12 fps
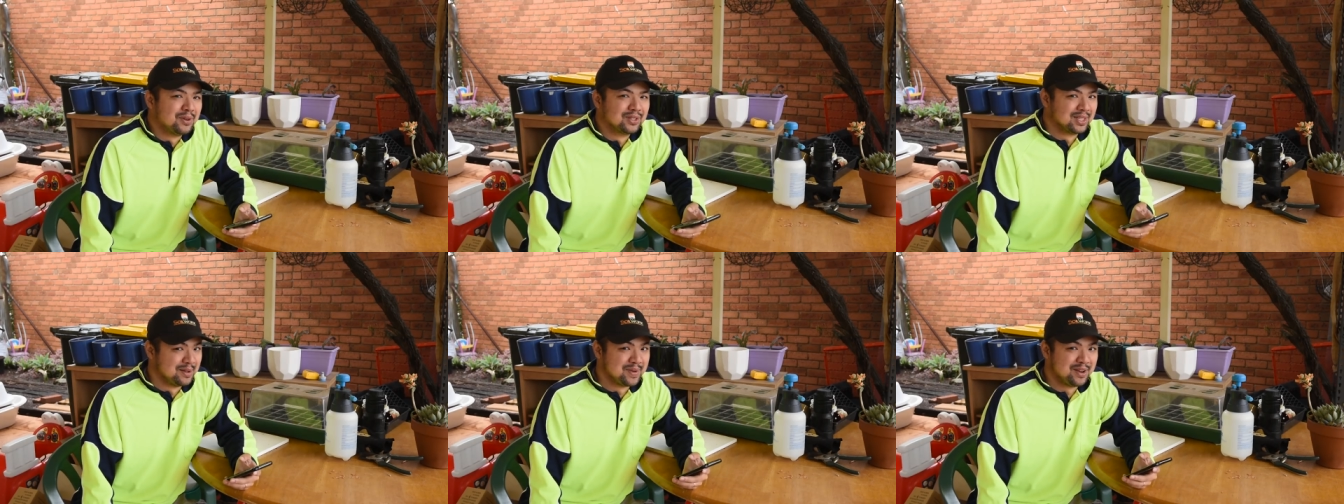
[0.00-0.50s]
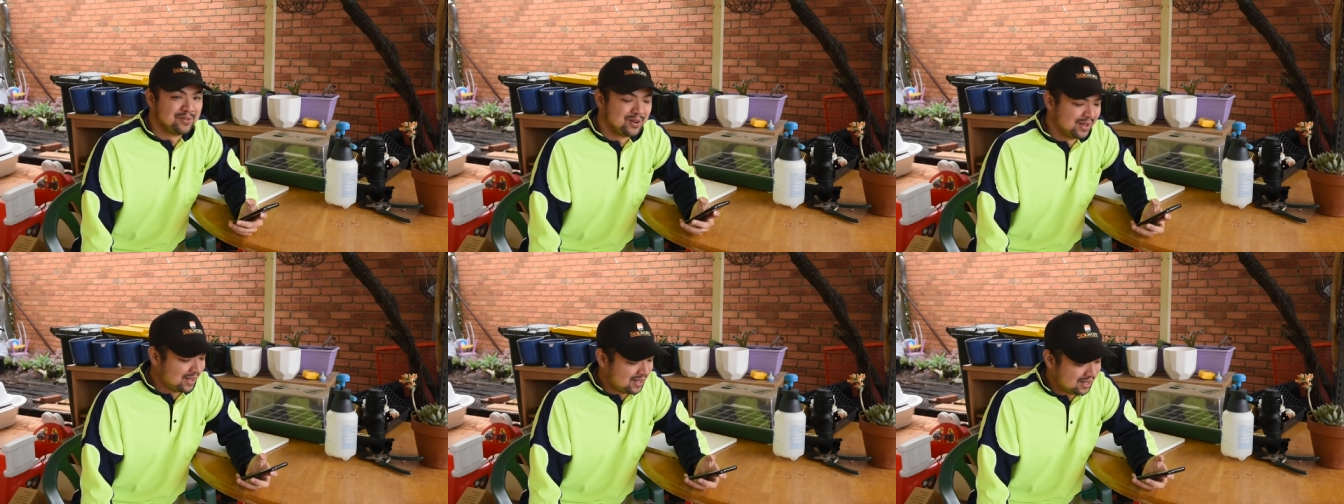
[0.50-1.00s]
mostly my
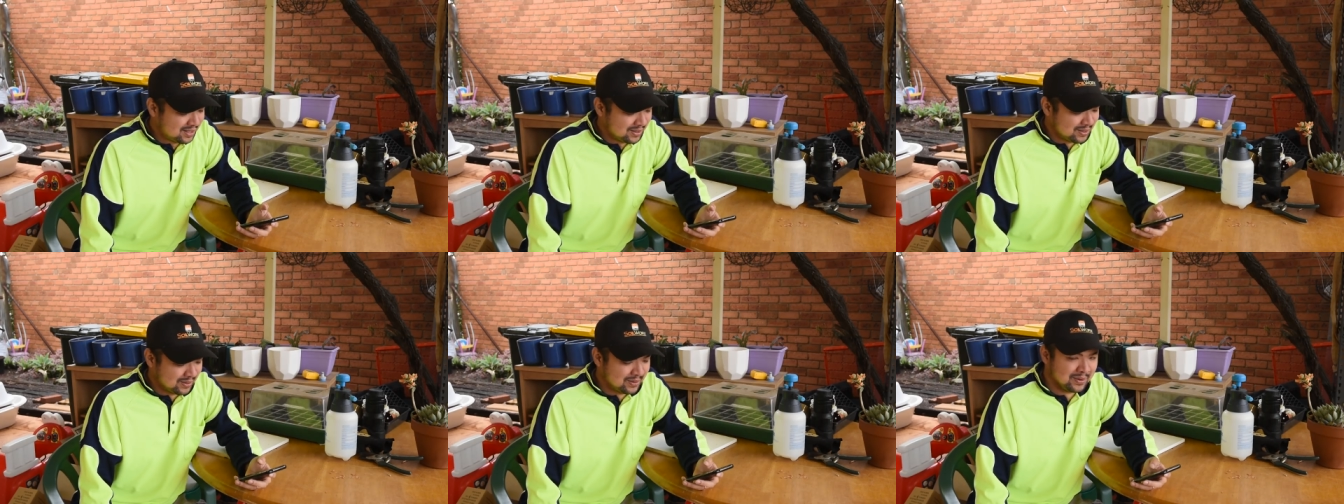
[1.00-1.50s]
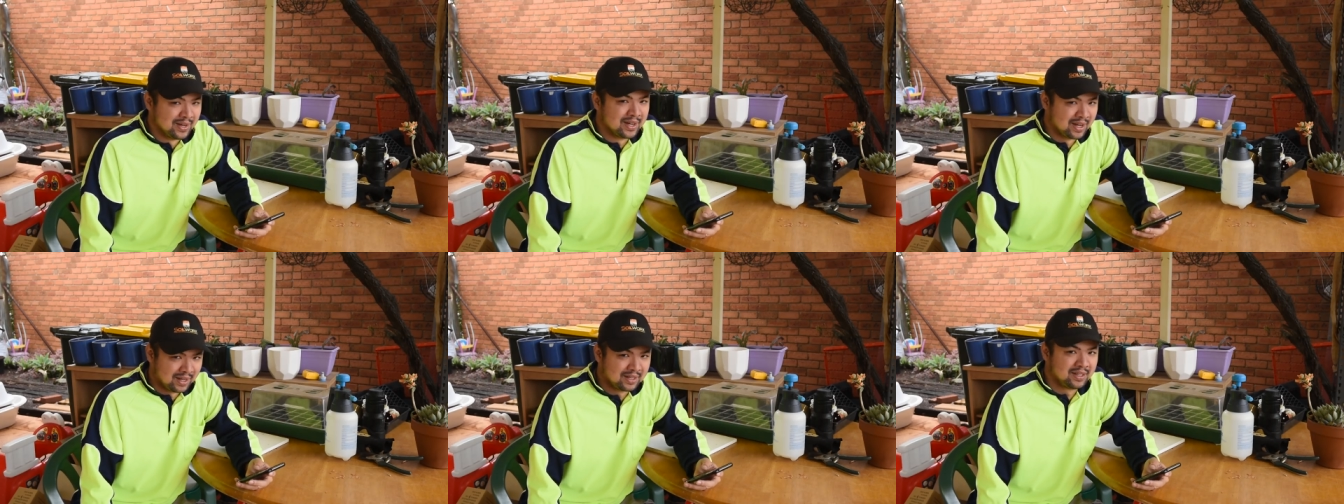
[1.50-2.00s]
fault. So
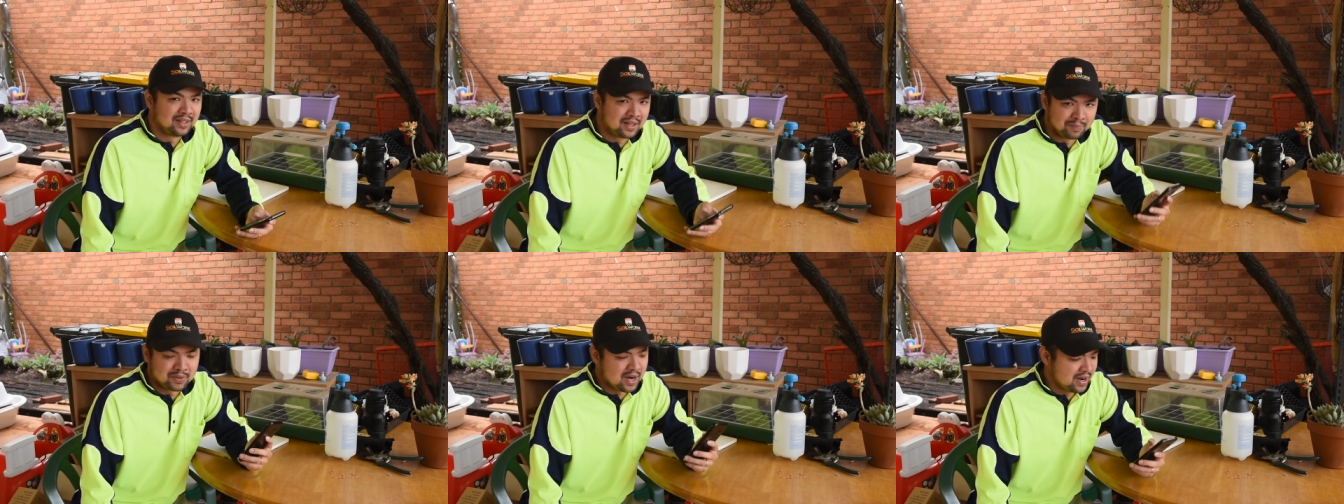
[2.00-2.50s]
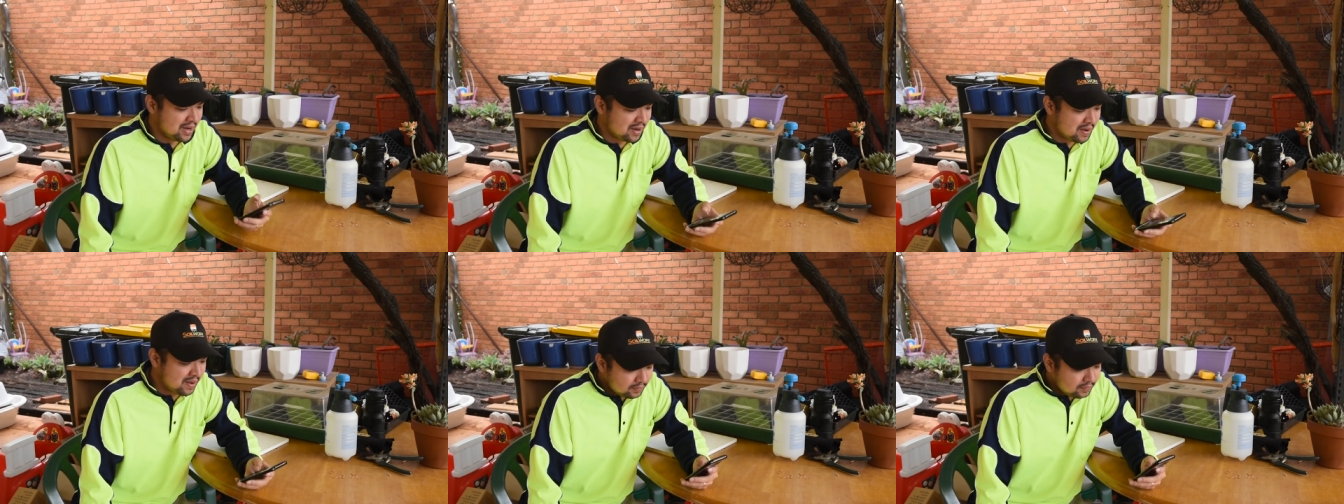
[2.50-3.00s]
yeah, keep trying
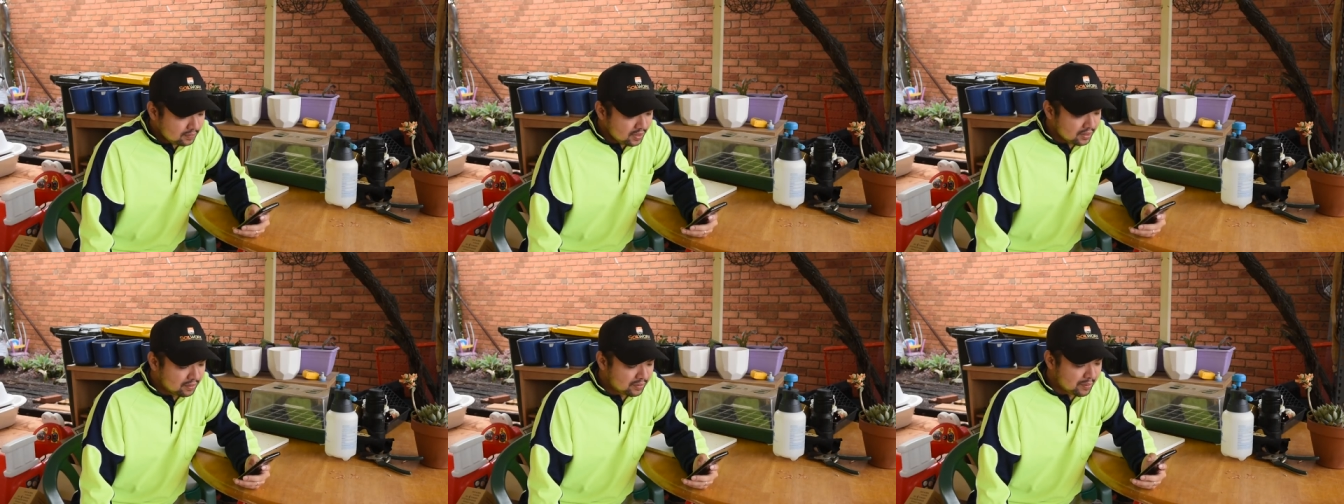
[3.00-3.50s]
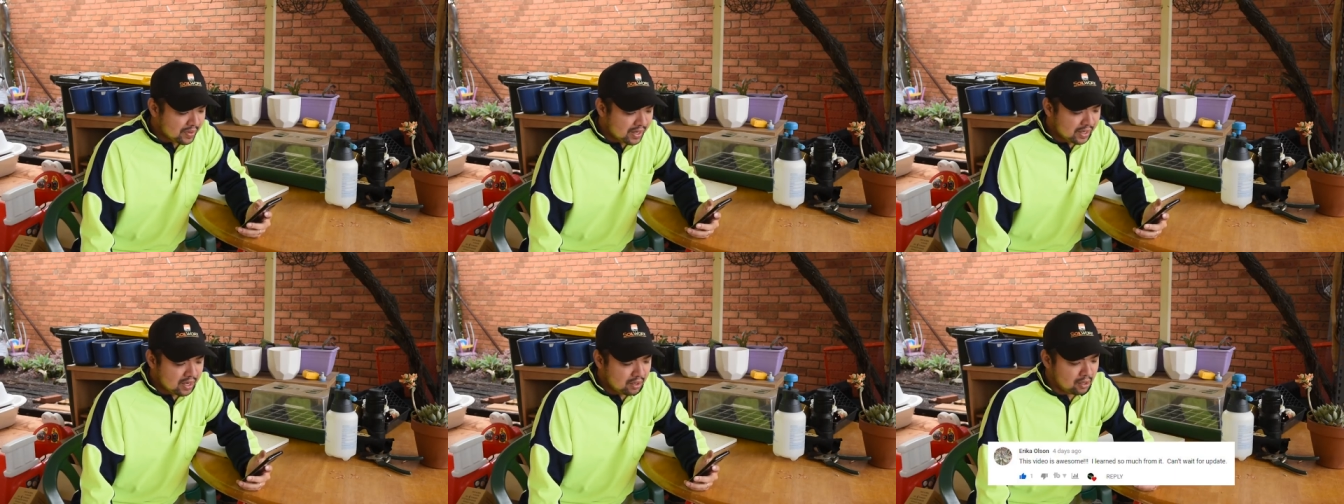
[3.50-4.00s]
from
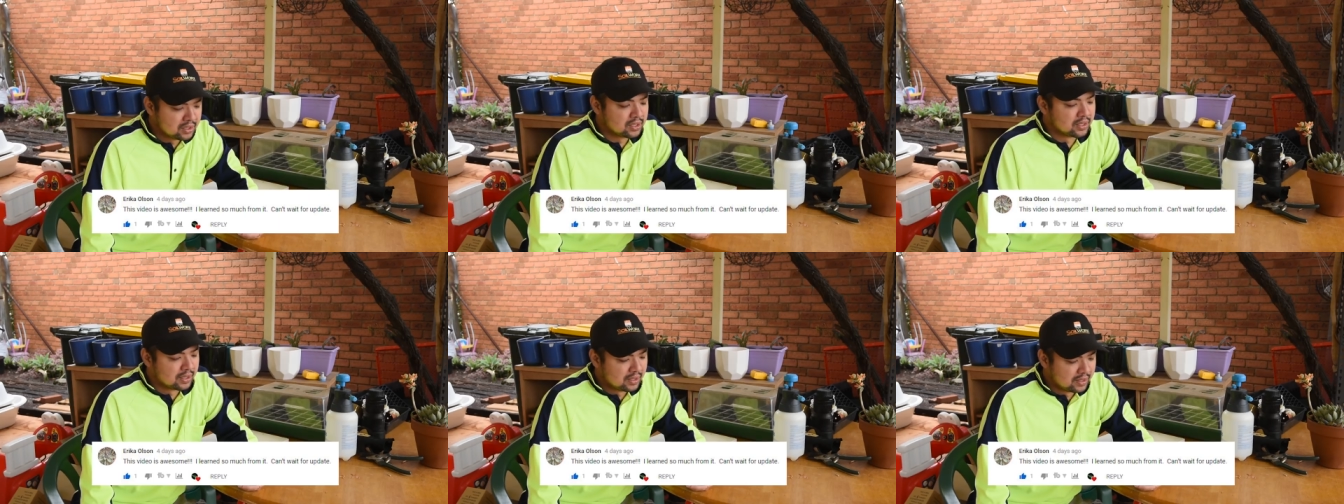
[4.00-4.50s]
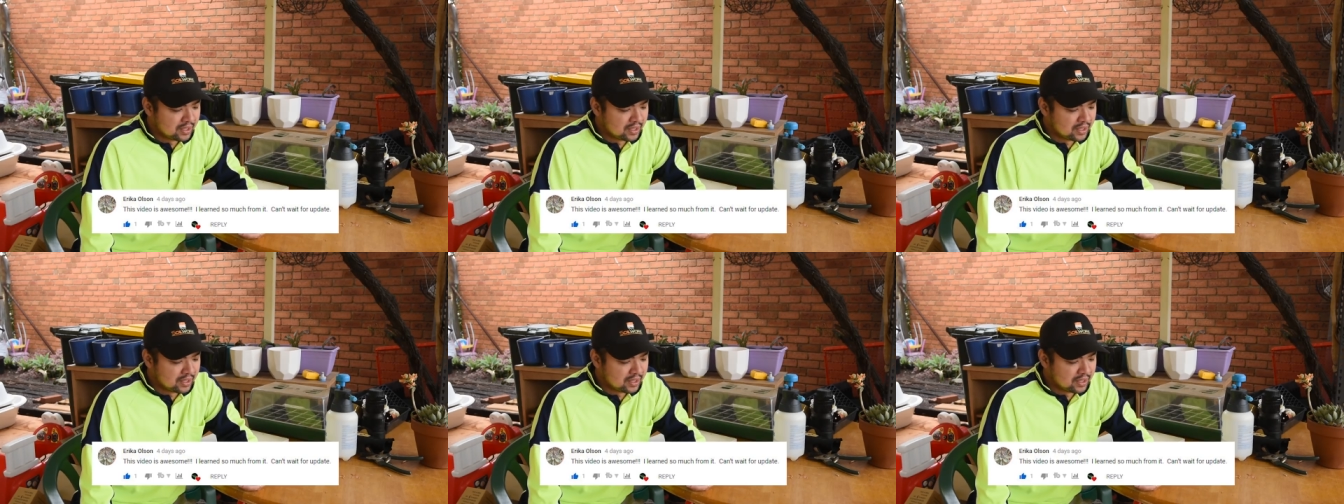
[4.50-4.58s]
Erica Olson.